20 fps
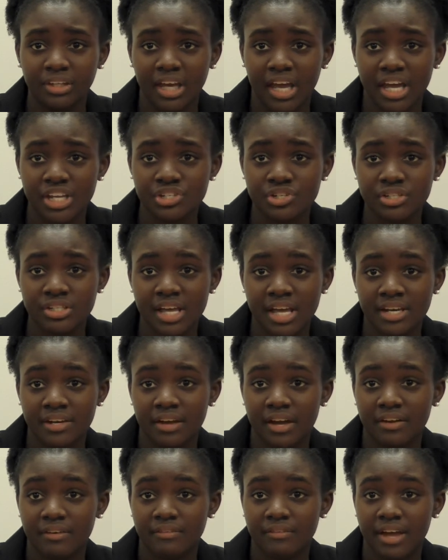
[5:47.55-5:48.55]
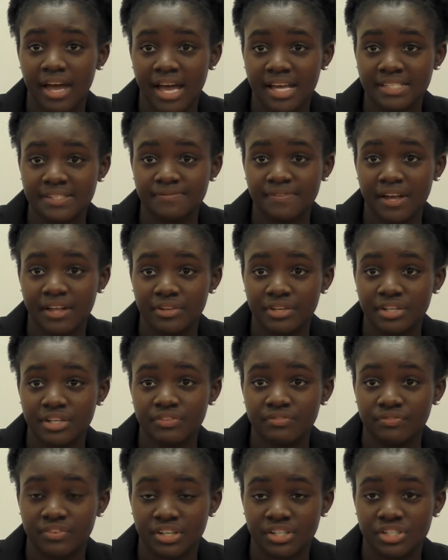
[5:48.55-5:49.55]
Hendricks has felony
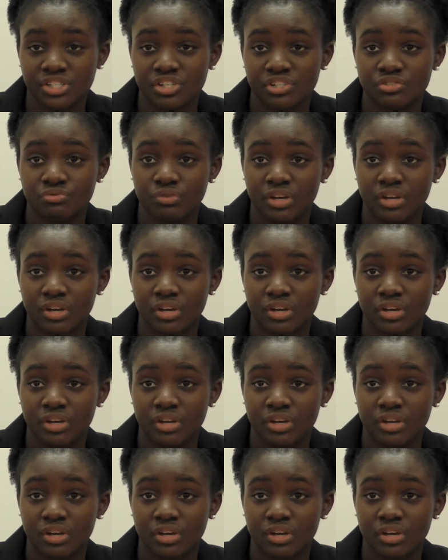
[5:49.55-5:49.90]
convictions